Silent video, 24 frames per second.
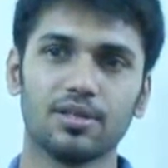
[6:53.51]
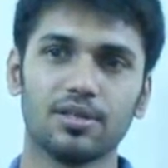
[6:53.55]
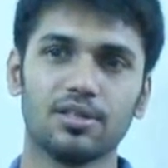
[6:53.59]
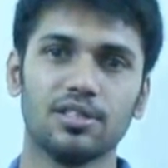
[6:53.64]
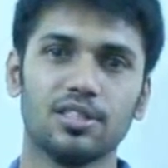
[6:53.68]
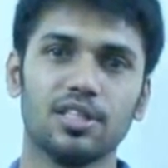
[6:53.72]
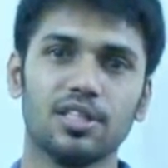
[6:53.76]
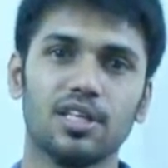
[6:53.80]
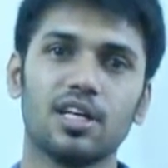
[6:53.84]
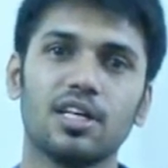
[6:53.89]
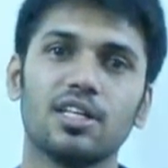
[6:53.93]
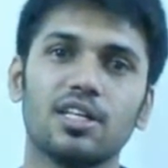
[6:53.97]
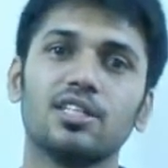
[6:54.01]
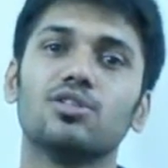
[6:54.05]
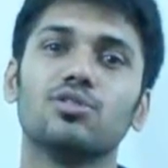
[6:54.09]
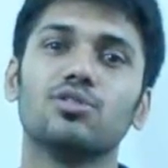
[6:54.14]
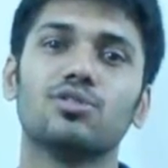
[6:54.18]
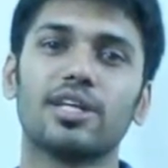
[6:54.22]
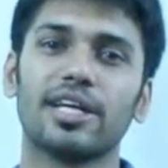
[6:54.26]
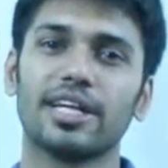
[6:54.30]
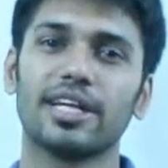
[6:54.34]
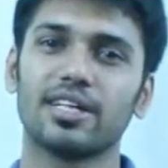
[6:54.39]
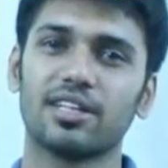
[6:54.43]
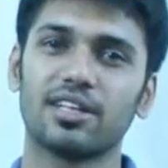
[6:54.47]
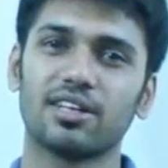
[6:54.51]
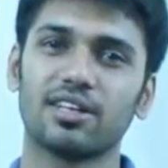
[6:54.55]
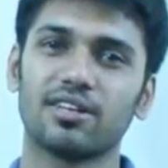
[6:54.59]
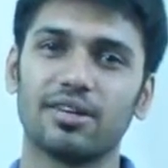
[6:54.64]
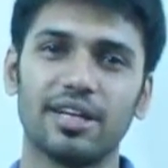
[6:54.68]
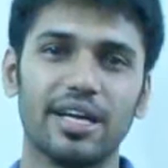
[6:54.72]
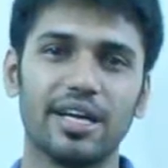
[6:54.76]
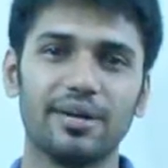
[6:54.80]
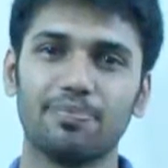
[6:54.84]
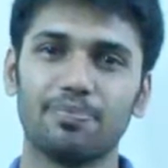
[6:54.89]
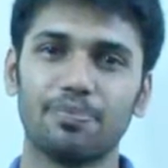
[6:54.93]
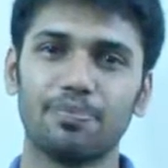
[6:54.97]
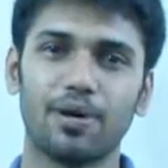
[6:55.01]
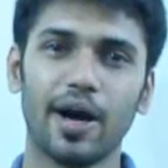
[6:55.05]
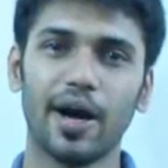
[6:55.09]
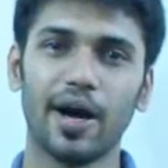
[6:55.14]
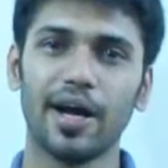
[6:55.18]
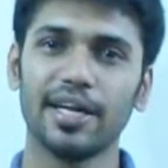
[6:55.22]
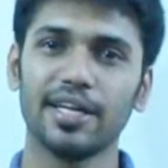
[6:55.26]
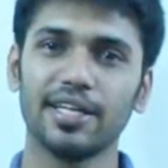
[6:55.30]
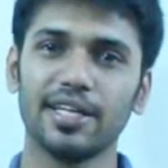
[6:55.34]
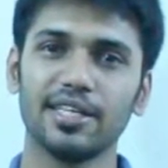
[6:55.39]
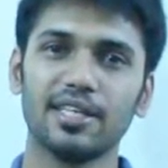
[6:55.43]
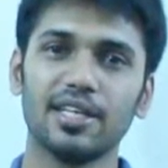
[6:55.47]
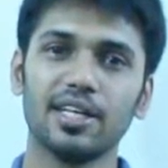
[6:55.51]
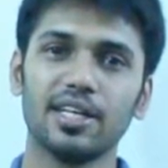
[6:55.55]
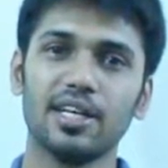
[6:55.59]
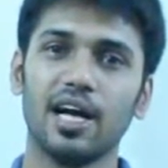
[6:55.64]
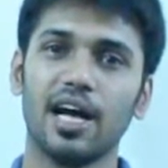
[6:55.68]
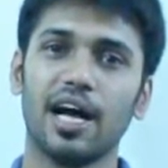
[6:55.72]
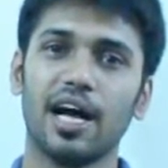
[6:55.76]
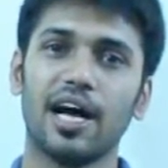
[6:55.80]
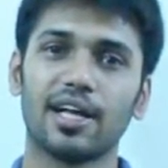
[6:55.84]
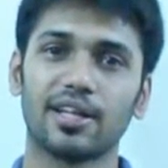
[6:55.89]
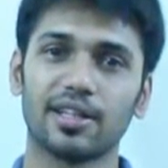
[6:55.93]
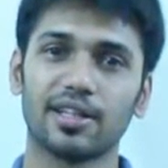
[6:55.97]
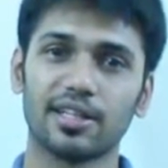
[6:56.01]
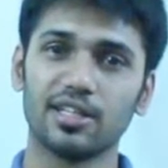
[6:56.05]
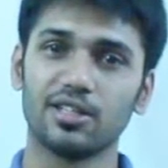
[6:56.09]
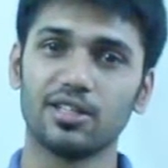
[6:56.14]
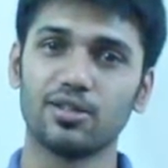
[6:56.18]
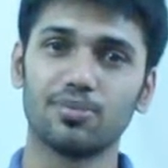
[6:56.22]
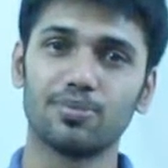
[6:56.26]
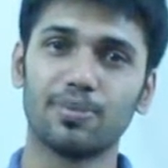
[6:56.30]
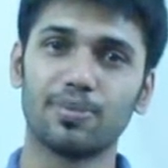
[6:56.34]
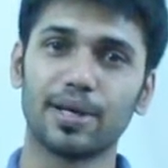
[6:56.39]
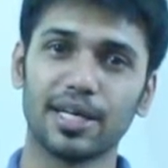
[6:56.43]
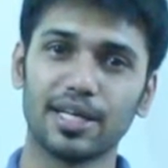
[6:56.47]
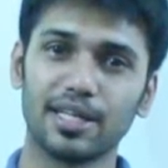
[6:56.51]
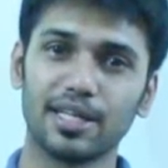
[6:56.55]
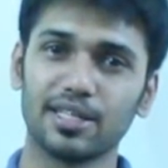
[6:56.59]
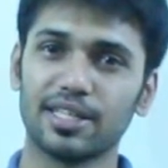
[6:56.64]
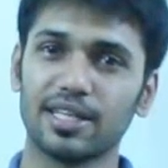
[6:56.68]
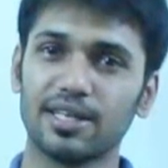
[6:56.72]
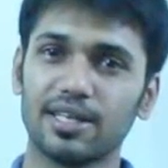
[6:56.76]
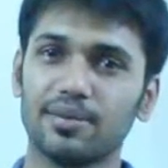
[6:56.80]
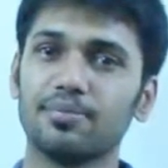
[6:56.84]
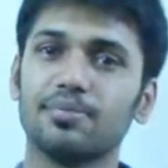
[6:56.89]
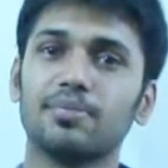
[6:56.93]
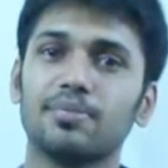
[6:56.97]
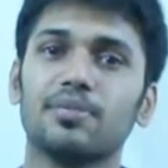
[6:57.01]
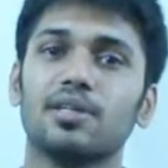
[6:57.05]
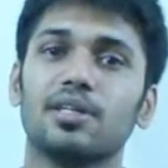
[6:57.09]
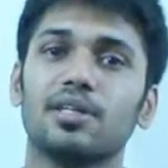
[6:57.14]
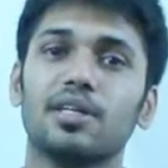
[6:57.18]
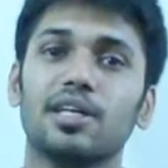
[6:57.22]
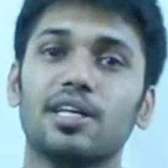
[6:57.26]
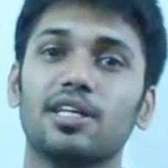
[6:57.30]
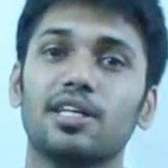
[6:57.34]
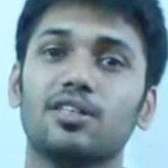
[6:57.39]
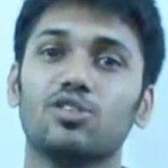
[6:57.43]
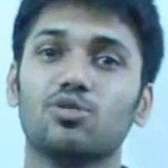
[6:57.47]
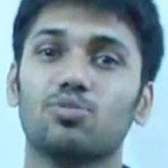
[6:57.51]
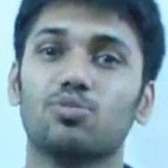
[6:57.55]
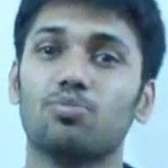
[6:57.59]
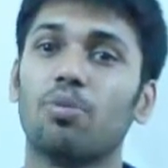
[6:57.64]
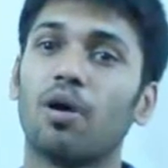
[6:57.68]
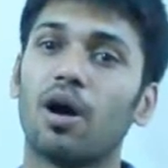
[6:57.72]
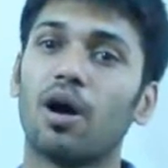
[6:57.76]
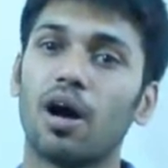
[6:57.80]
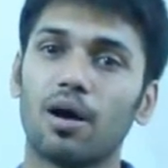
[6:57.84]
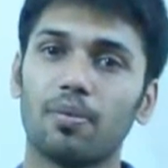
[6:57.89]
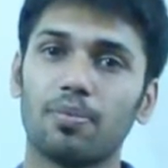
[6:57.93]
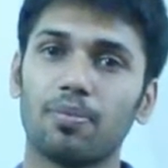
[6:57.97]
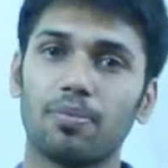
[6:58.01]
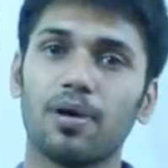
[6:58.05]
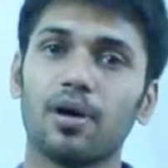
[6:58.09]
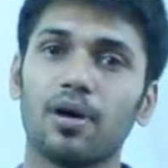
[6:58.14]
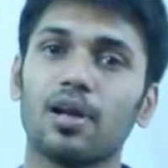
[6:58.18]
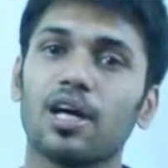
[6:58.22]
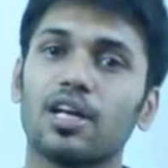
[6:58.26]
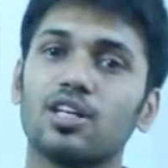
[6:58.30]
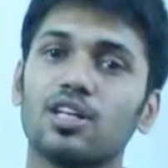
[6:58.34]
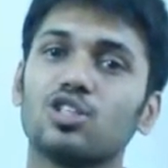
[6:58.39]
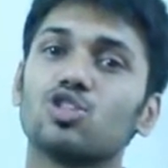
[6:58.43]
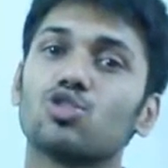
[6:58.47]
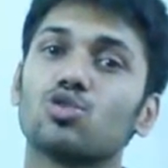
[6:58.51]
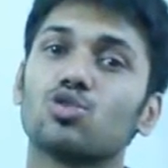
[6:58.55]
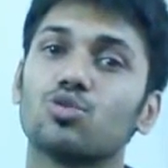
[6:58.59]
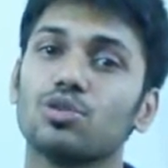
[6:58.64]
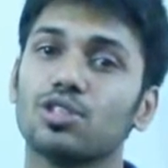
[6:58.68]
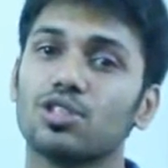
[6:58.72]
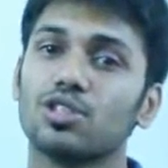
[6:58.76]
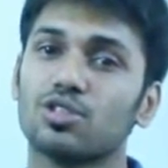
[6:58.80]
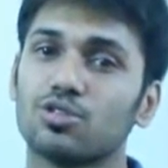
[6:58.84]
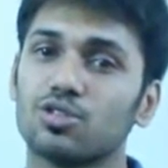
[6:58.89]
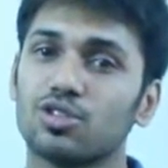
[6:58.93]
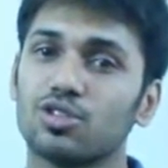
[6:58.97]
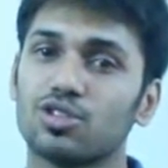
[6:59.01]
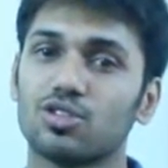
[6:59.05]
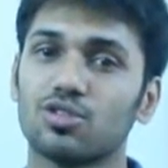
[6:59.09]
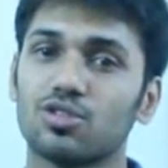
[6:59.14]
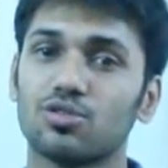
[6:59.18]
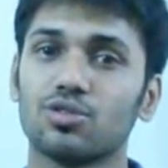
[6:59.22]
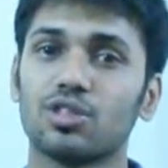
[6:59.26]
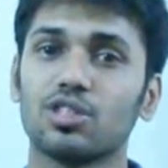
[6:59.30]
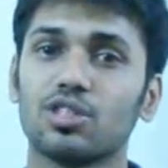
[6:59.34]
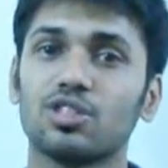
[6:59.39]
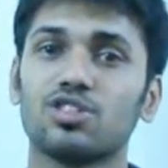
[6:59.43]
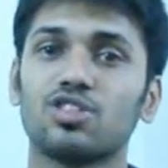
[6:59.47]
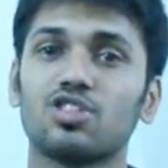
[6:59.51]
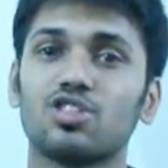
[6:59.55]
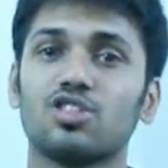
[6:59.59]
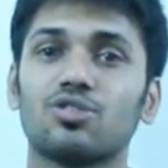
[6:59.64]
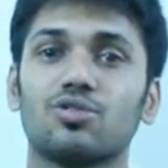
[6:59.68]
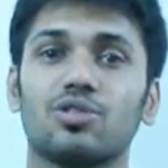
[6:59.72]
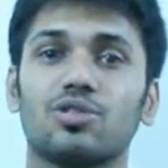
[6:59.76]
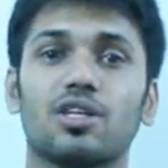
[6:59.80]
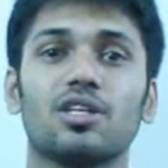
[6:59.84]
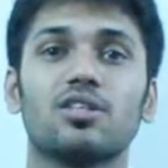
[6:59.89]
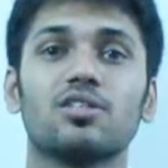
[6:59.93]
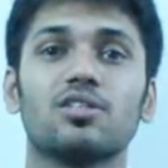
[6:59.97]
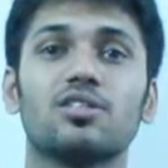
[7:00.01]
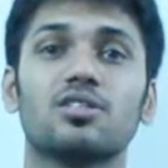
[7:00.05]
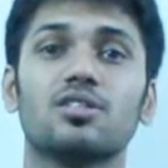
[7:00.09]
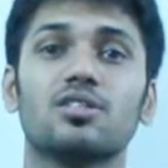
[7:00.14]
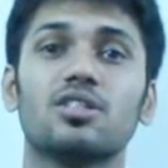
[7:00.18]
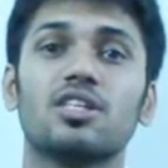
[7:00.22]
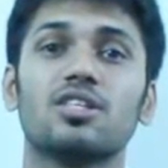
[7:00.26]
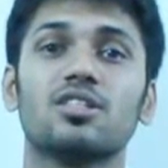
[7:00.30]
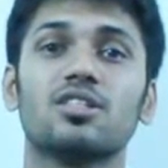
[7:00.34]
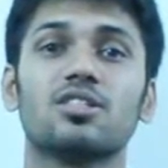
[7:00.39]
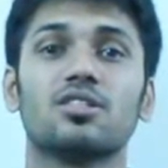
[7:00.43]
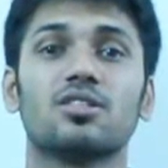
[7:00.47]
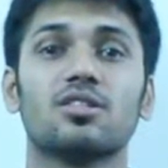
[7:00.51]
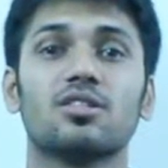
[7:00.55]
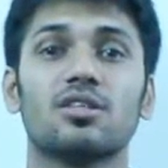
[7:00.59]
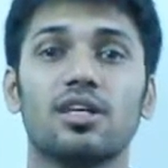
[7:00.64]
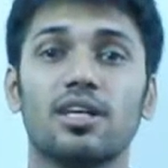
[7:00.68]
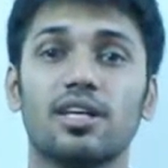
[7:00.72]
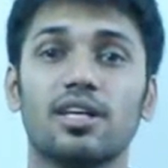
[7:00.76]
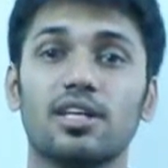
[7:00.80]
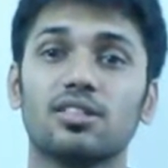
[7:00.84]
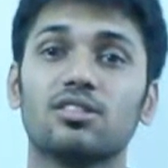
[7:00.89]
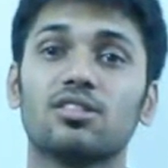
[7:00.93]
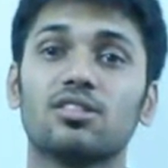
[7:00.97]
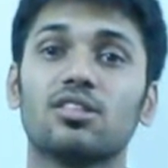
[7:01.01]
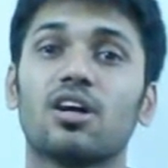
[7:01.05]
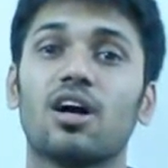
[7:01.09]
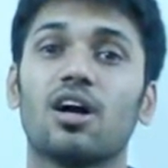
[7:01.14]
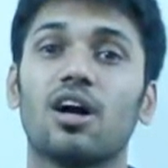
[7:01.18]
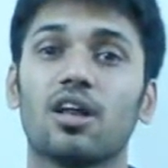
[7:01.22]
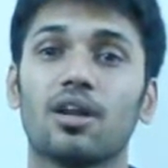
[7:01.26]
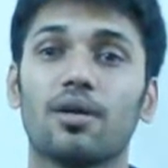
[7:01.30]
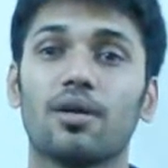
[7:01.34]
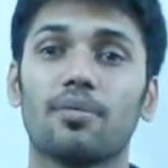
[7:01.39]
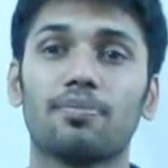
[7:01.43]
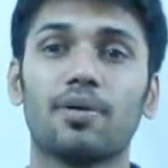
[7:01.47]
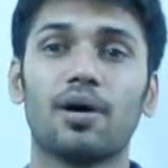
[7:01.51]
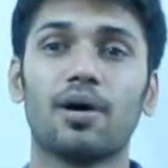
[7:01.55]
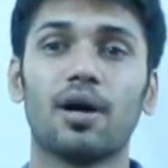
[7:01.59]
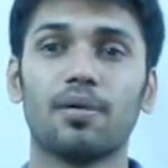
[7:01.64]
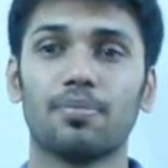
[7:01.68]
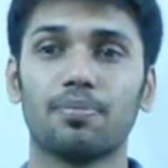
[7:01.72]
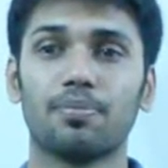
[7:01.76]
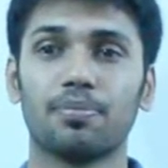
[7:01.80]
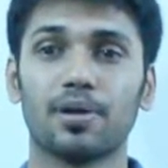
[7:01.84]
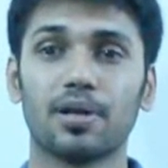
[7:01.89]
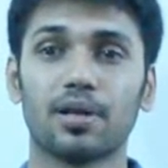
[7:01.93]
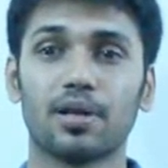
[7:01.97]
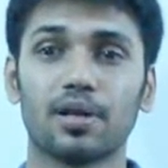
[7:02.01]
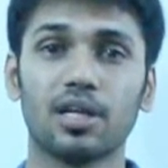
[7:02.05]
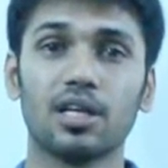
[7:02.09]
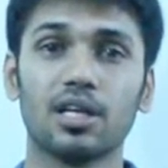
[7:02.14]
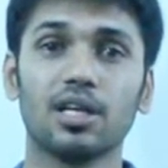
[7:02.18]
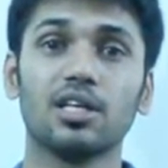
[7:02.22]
Yeah, you take the grapevine and then you paint them into purple and show it to the students. This is the color purple.